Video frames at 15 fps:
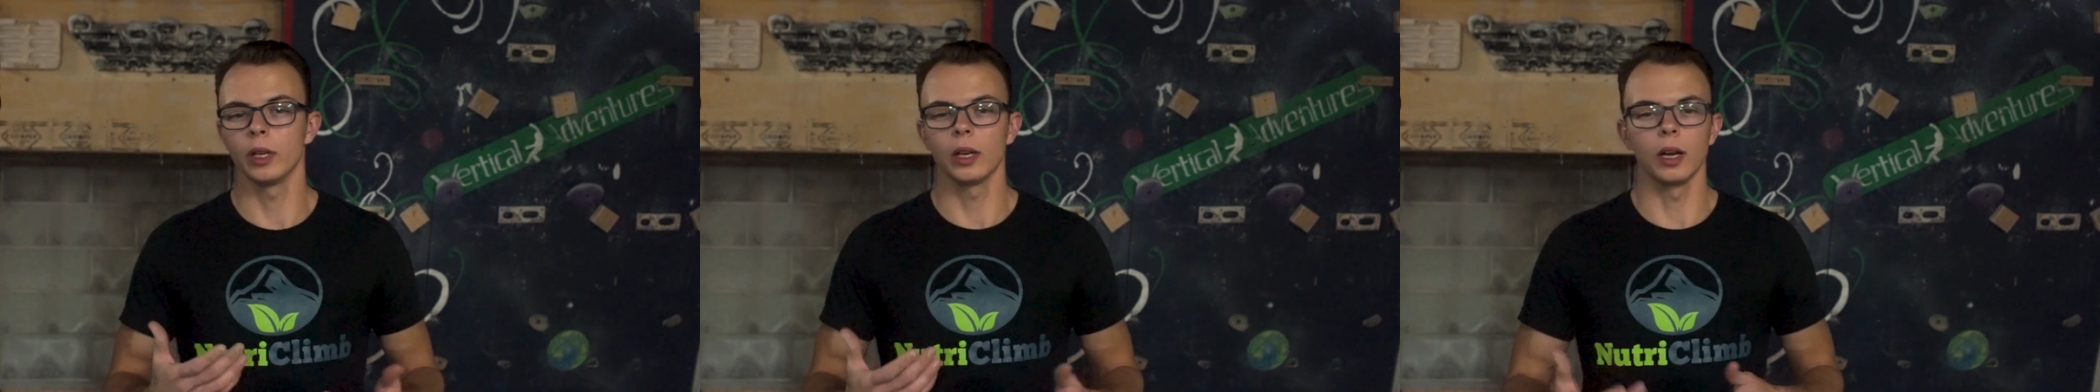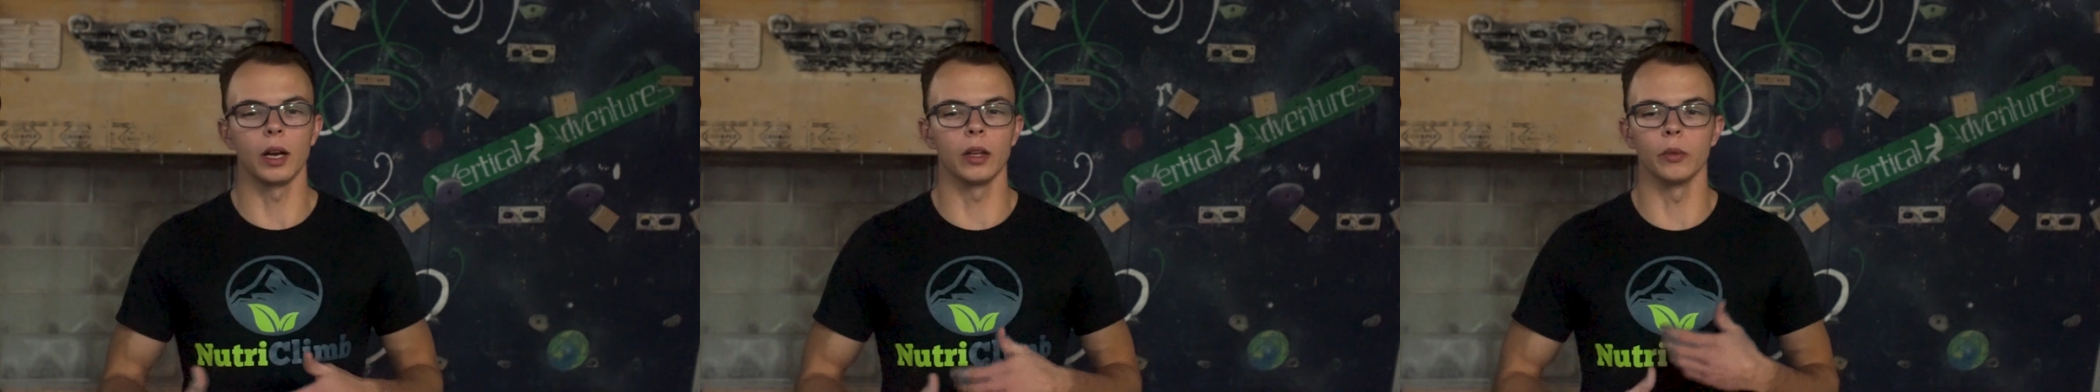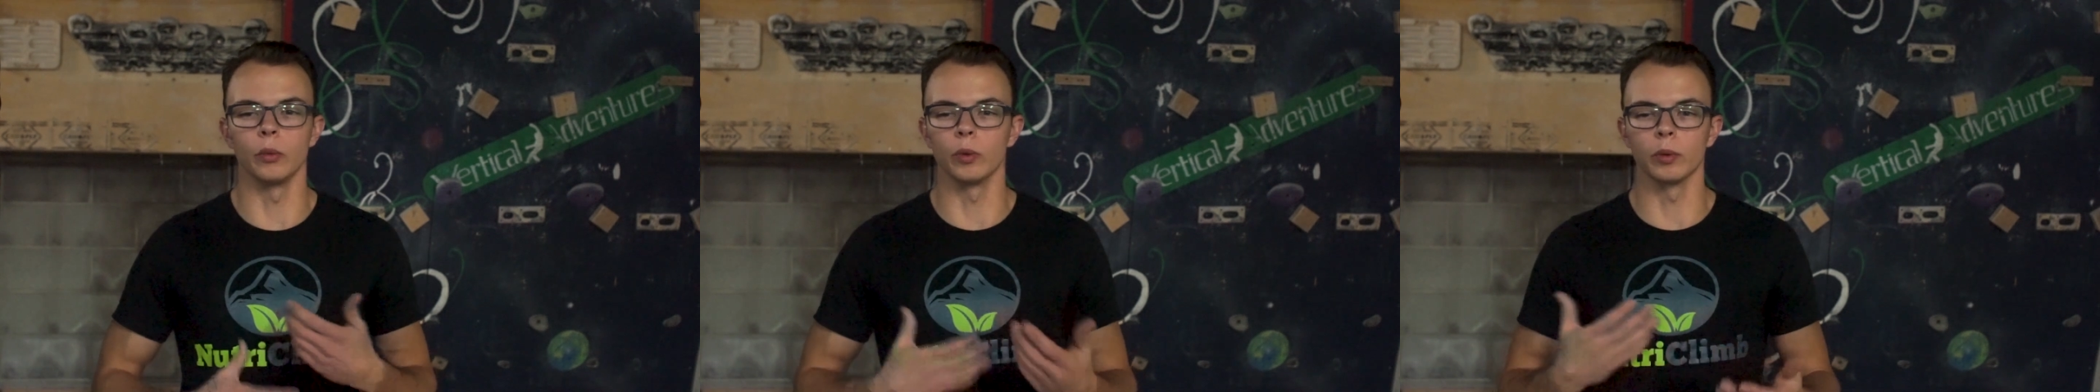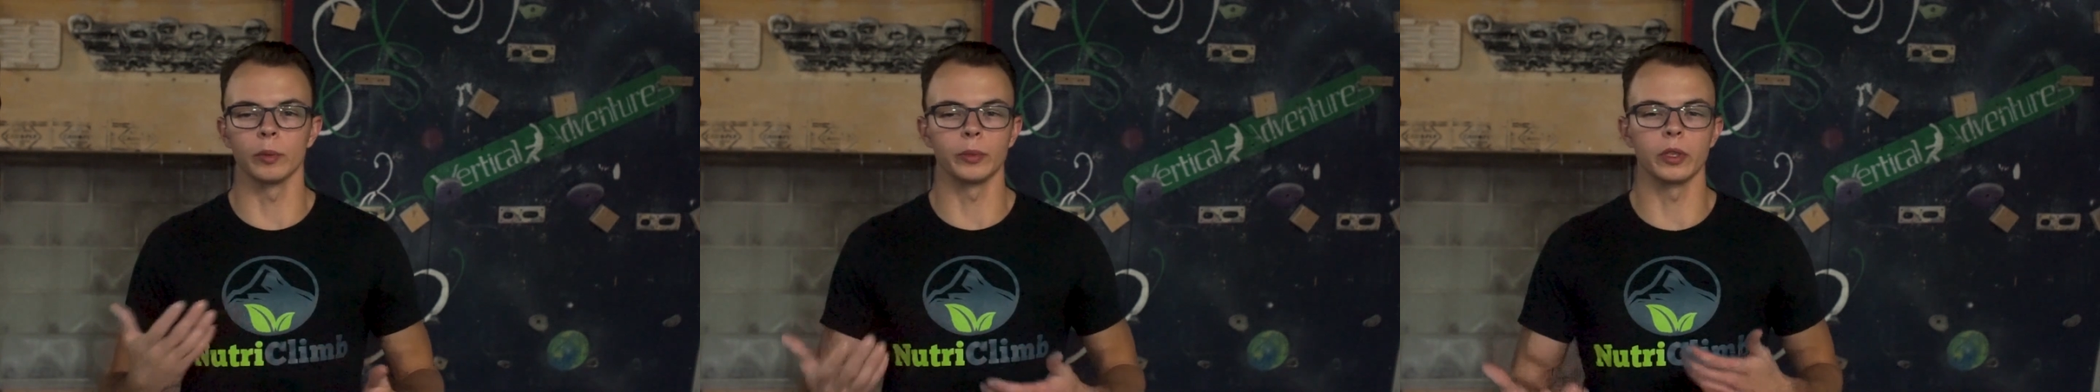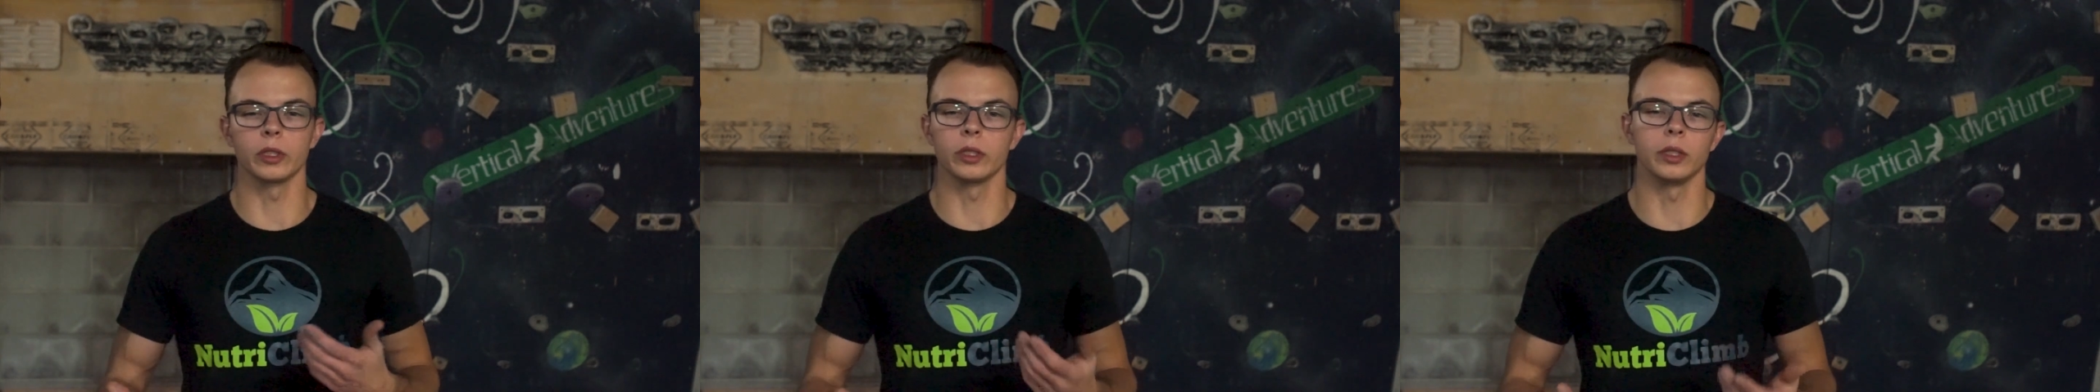The
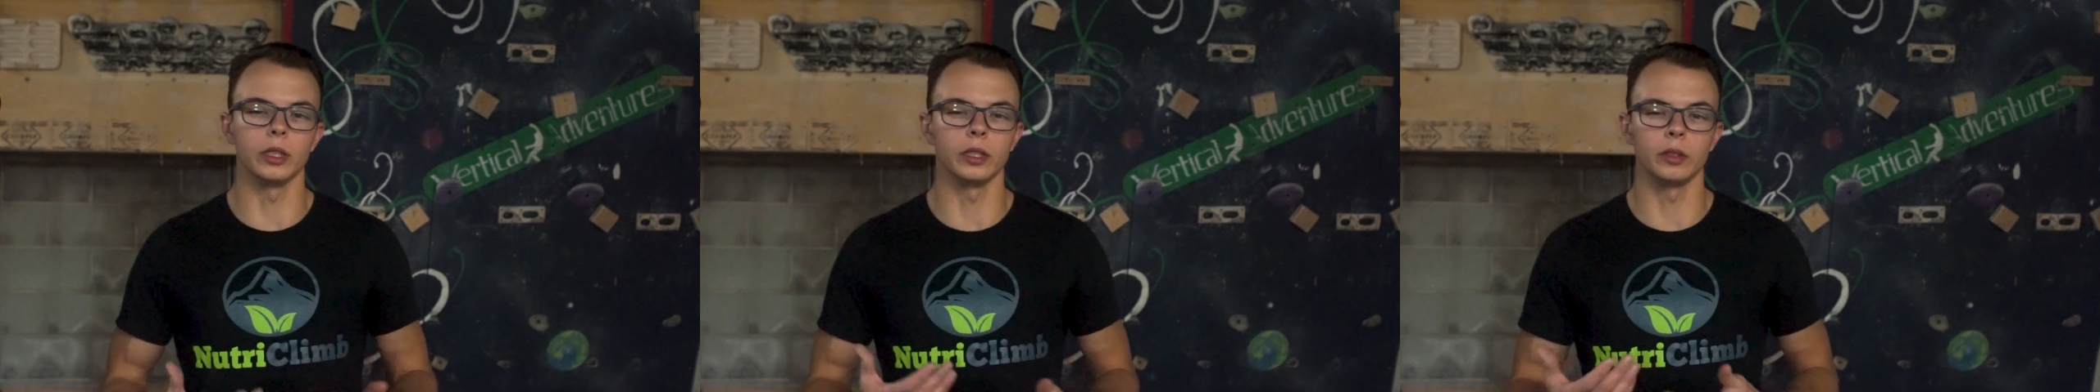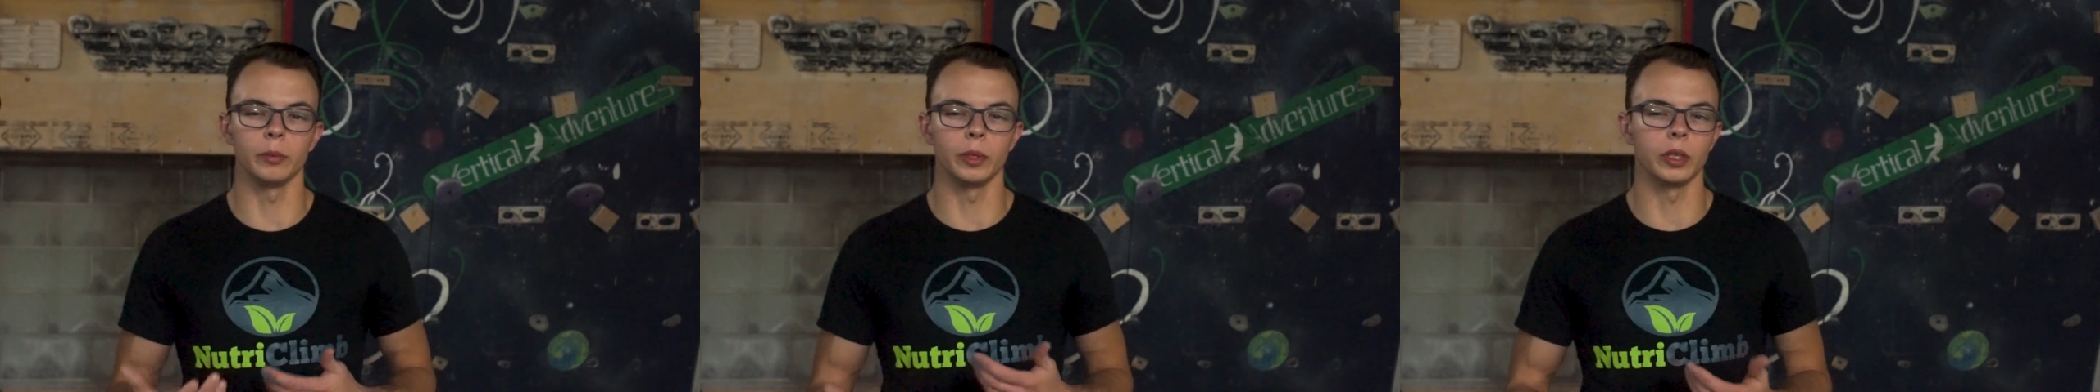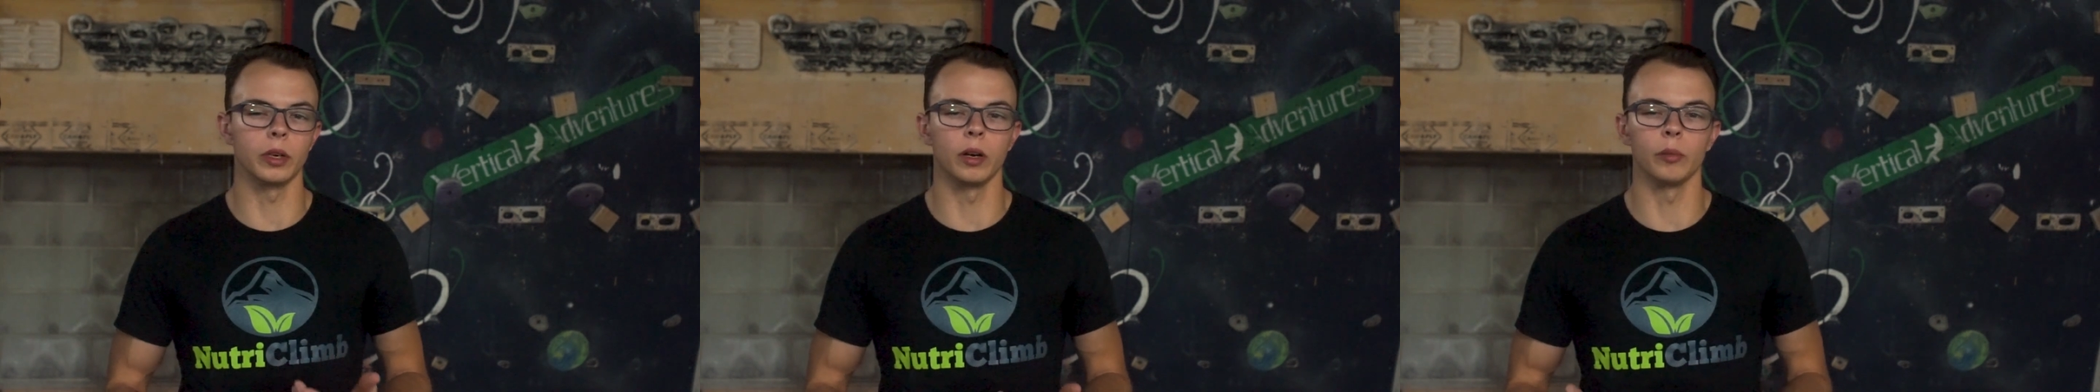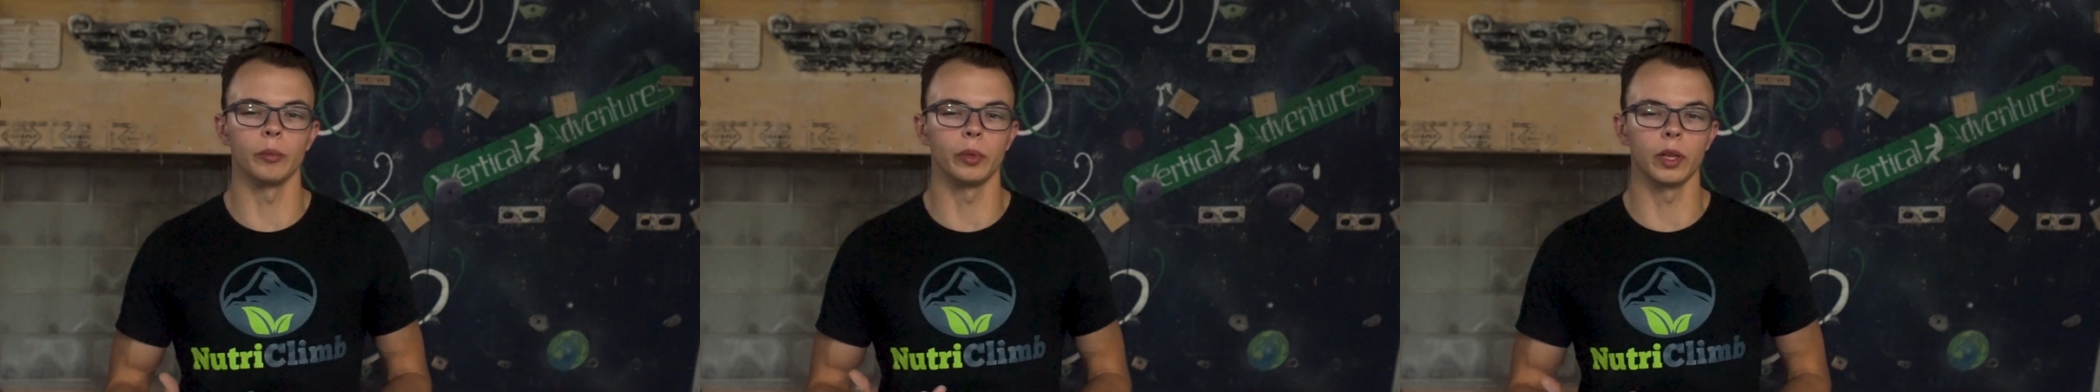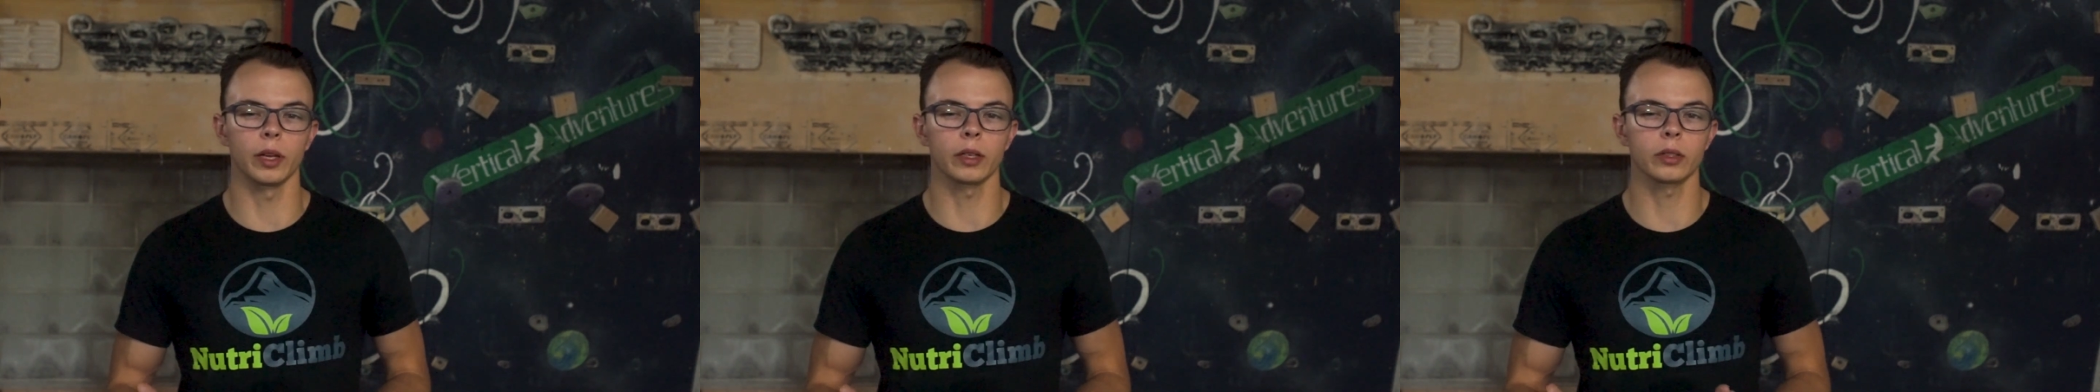warm-up doesn't need to be
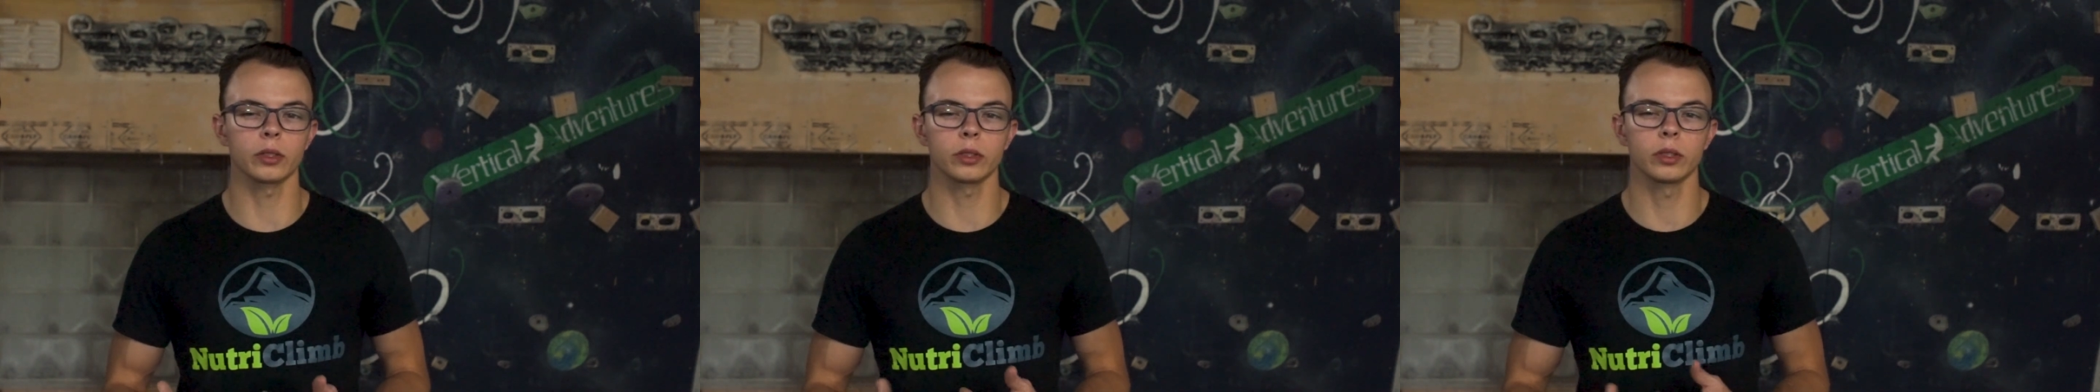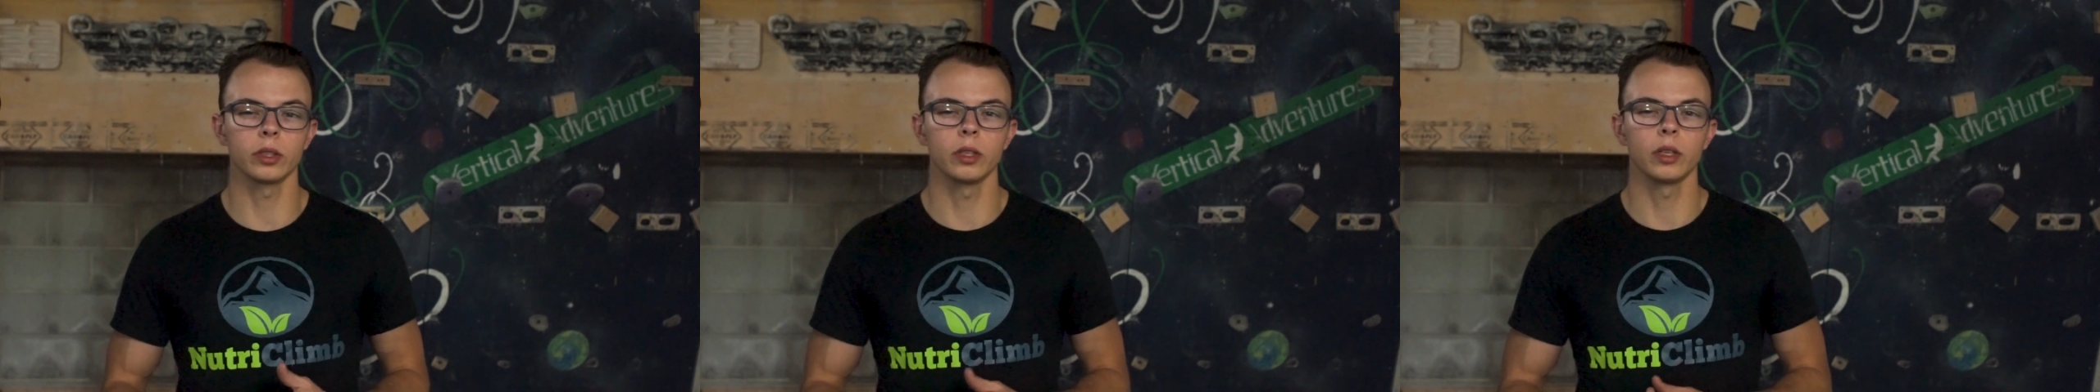complex